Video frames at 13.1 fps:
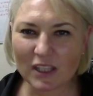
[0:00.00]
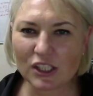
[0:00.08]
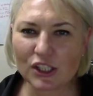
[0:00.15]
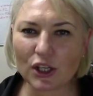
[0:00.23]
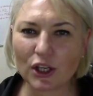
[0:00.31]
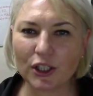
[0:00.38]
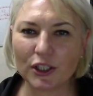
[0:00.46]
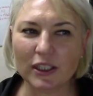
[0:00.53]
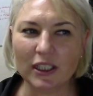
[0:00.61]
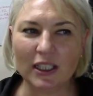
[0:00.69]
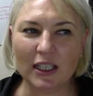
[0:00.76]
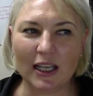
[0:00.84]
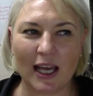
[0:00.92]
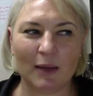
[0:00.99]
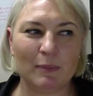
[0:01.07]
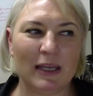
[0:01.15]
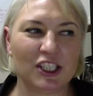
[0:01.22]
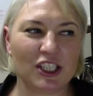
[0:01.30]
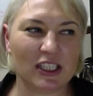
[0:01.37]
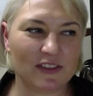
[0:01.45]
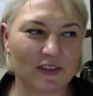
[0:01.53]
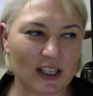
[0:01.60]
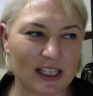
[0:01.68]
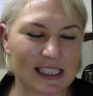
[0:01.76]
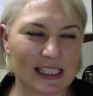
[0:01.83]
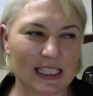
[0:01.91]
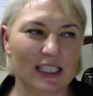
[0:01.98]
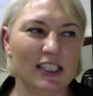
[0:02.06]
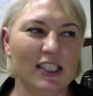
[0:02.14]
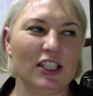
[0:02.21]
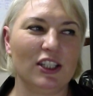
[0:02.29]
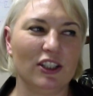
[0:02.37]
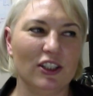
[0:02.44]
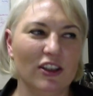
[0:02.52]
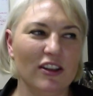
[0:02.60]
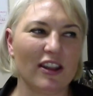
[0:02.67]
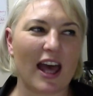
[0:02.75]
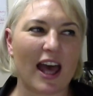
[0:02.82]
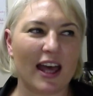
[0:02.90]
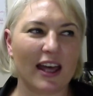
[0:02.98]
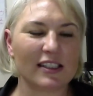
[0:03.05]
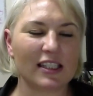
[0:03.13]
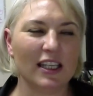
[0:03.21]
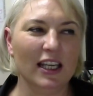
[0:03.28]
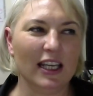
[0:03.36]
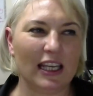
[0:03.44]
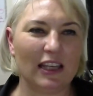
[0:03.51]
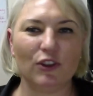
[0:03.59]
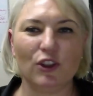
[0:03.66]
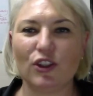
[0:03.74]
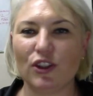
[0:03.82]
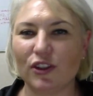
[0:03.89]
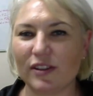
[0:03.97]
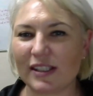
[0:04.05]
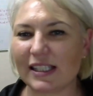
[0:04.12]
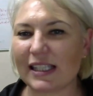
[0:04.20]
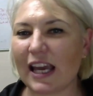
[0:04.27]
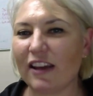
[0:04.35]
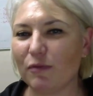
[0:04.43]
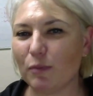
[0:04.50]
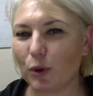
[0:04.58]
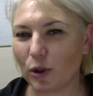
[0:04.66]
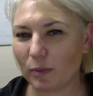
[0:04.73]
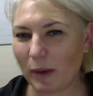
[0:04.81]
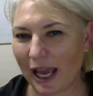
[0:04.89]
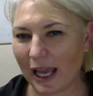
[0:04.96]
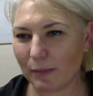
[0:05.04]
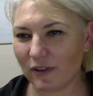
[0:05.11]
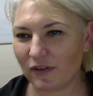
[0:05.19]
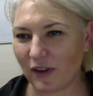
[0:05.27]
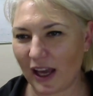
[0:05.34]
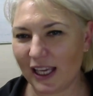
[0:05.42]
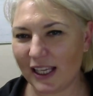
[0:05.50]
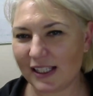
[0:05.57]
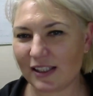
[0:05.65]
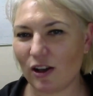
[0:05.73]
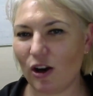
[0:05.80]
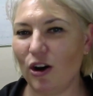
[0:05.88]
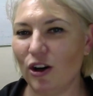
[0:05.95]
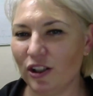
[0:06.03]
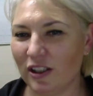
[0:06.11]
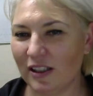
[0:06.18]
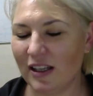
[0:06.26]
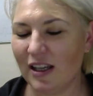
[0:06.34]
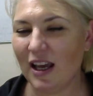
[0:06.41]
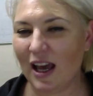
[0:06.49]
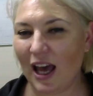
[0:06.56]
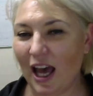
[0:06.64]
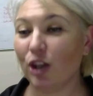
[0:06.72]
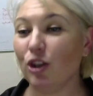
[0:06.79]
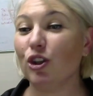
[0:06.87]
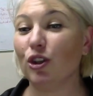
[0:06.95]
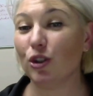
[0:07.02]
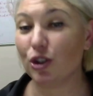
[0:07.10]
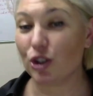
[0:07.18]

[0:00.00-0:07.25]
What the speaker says: So imagine if I said to you that if you use SaveBoard Paperface on a new